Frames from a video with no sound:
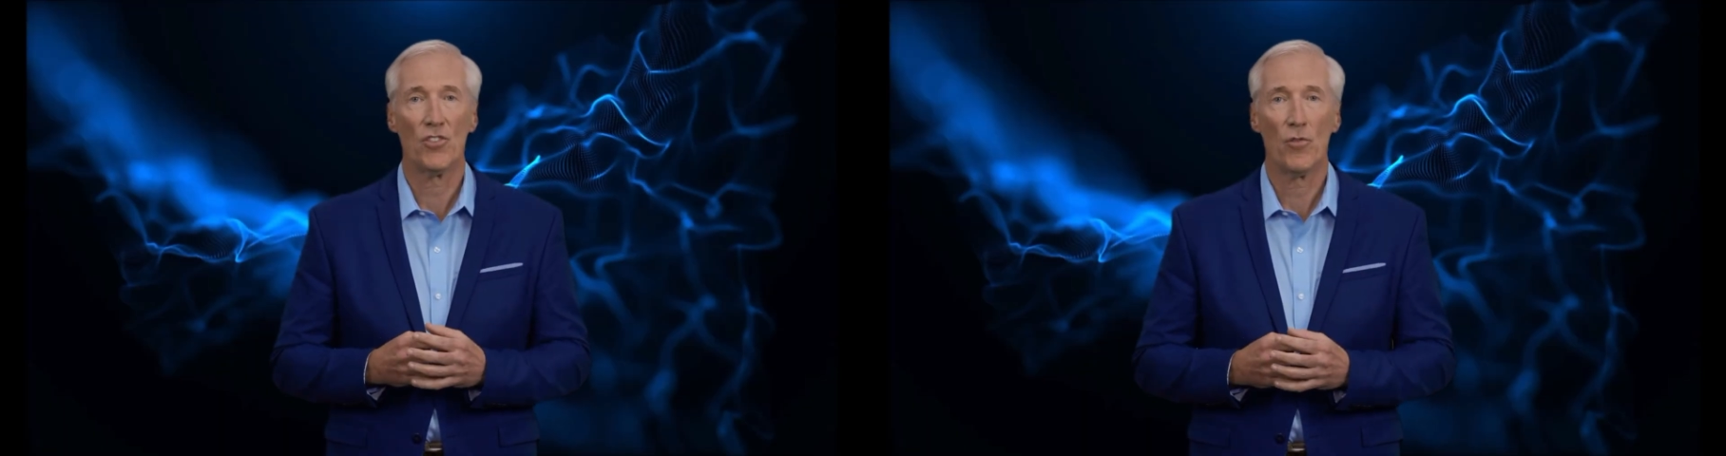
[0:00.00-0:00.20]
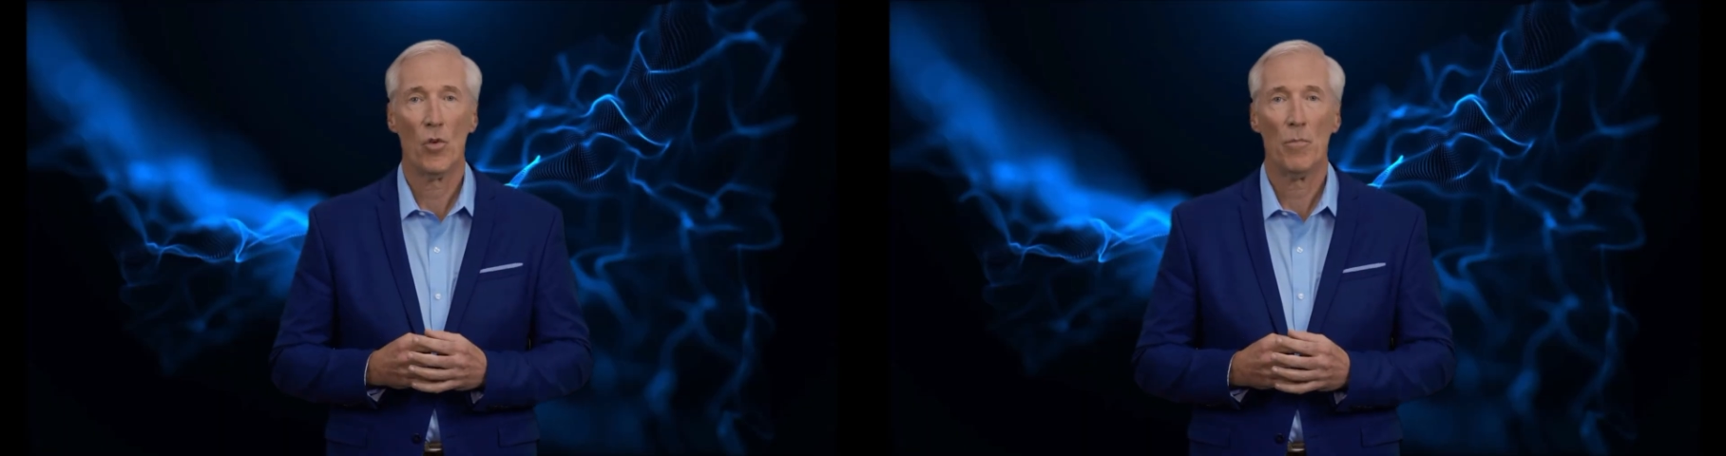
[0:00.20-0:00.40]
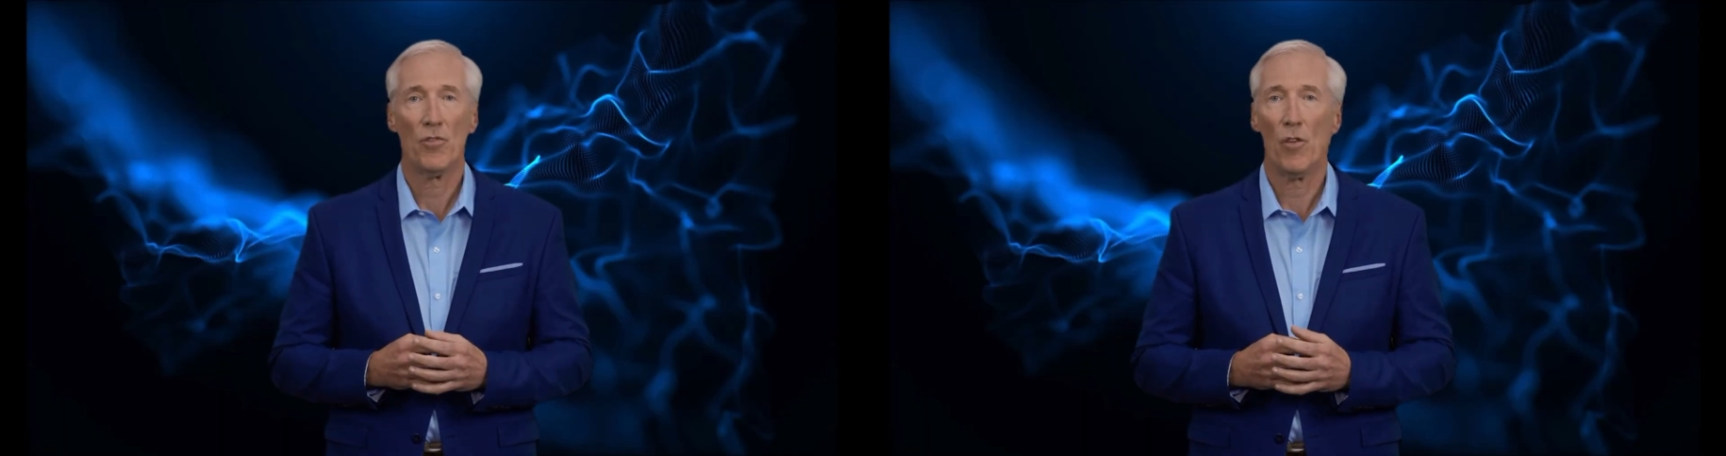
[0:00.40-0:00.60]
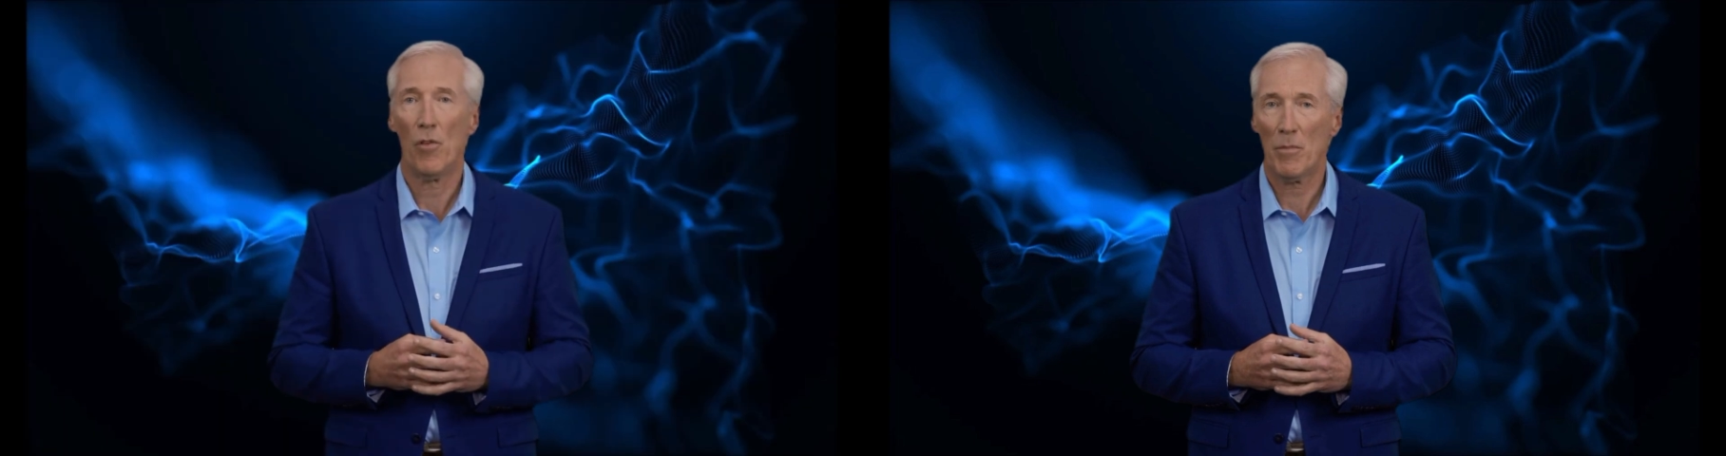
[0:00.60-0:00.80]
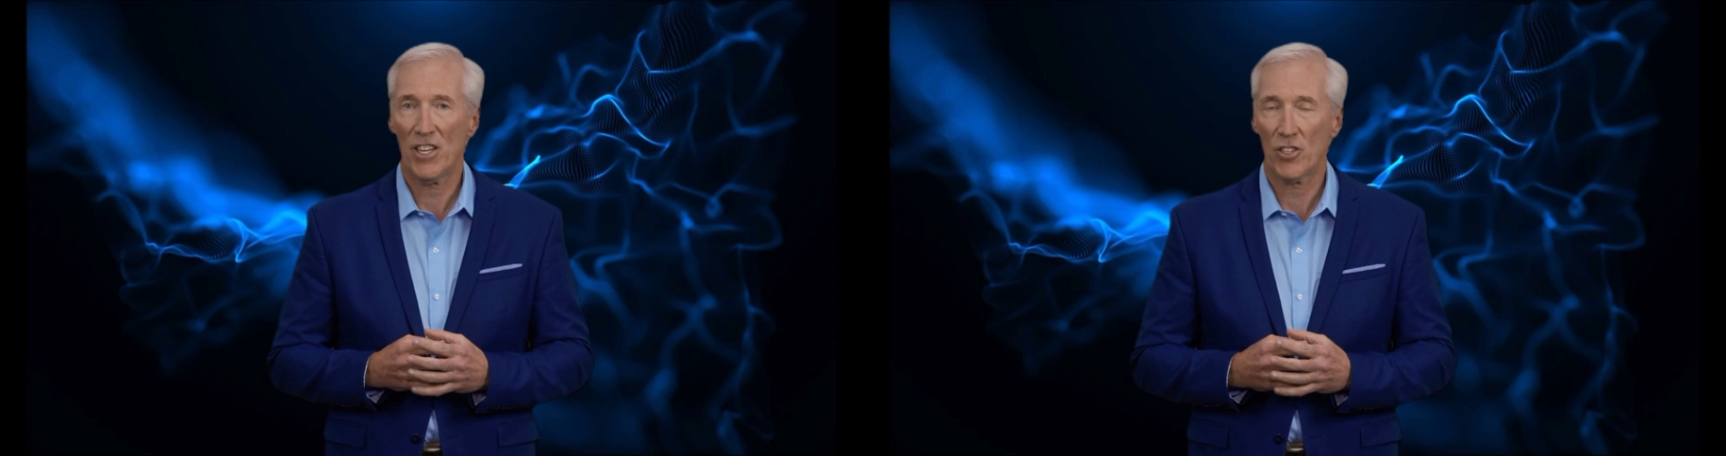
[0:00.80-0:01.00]
forms a
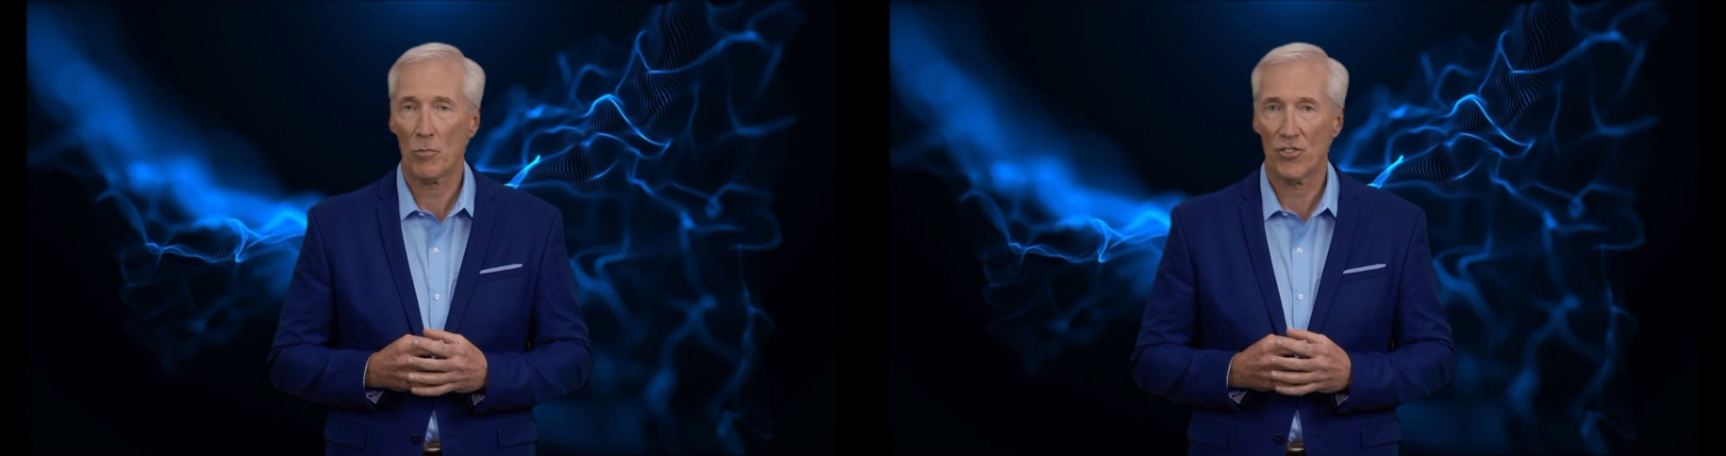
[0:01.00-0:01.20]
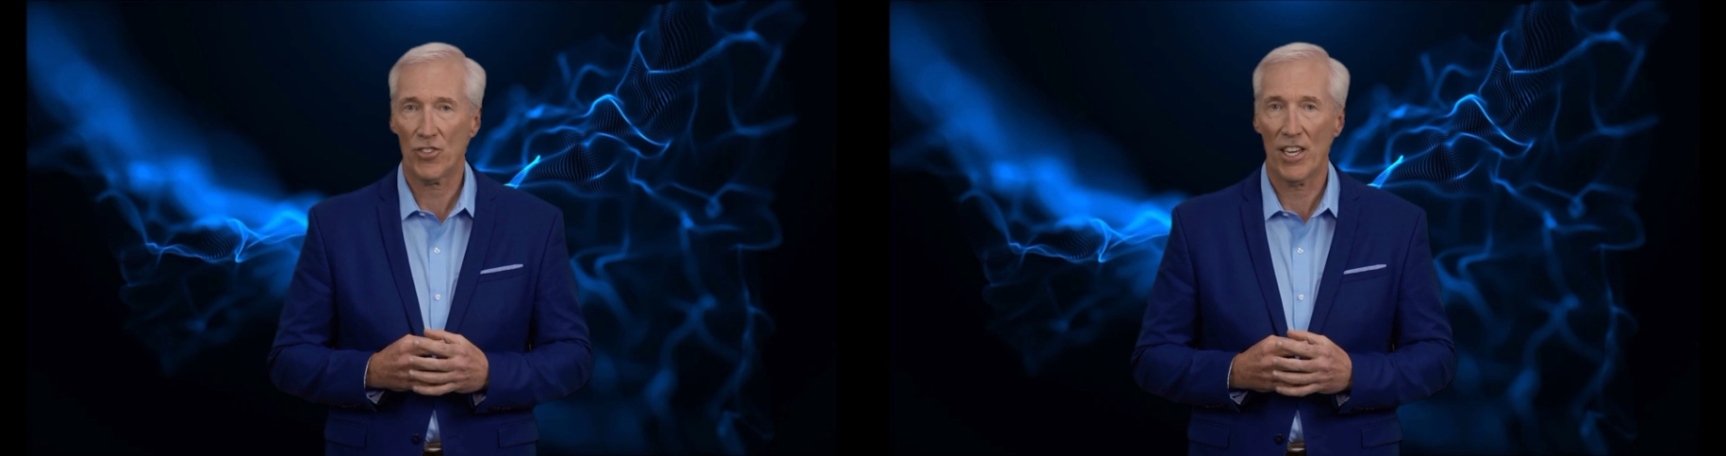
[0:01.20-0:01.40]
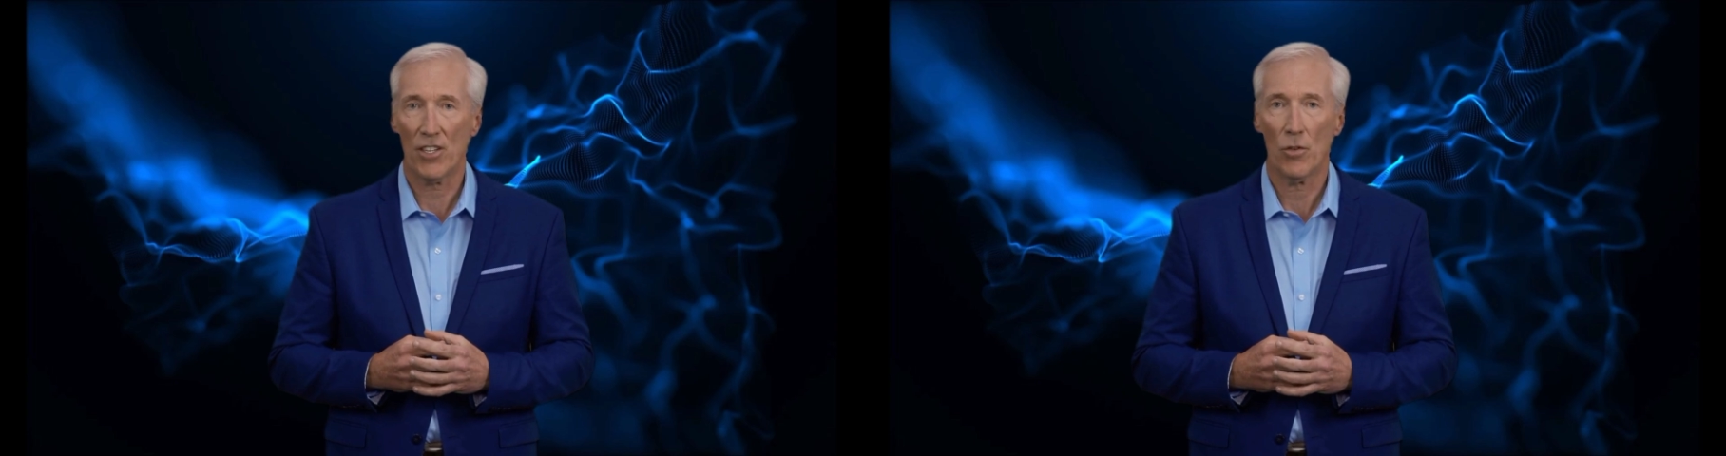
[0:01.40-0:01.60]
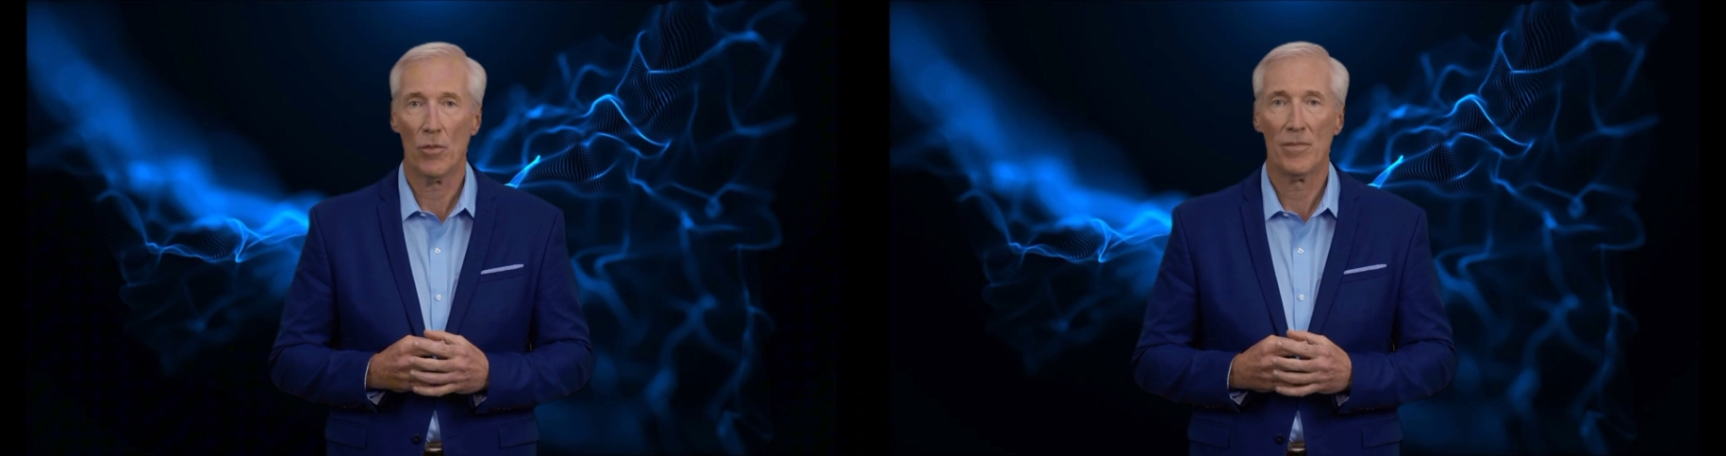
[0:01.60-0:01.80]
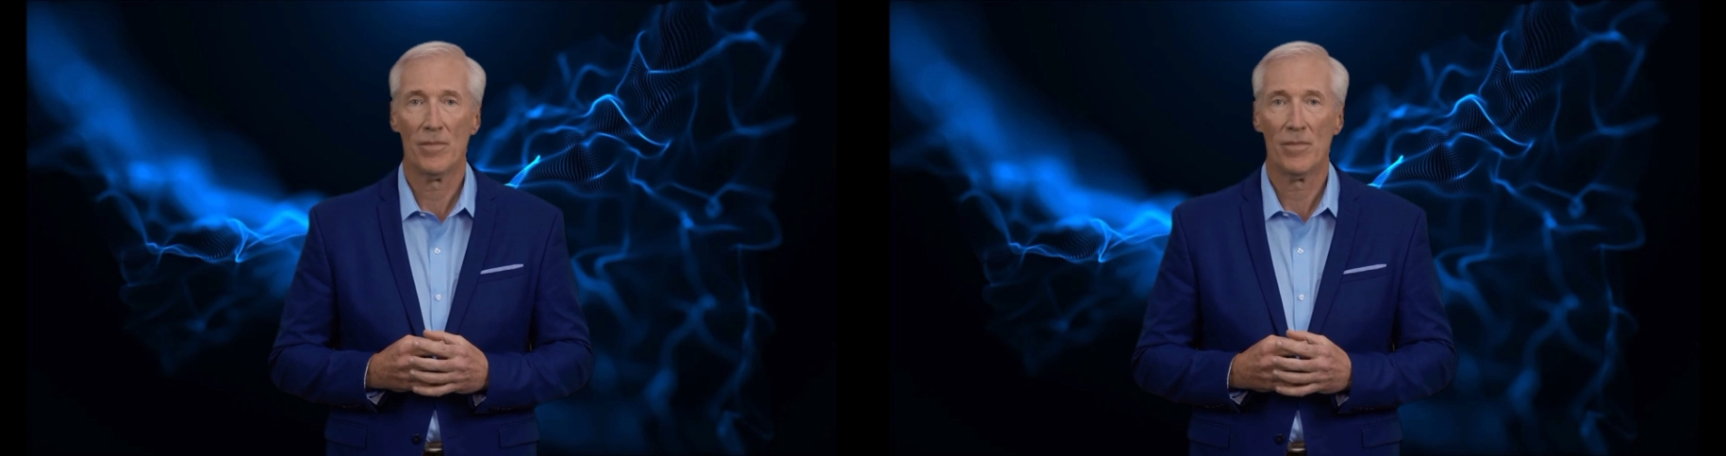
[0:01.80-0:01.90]
repeatable cycle,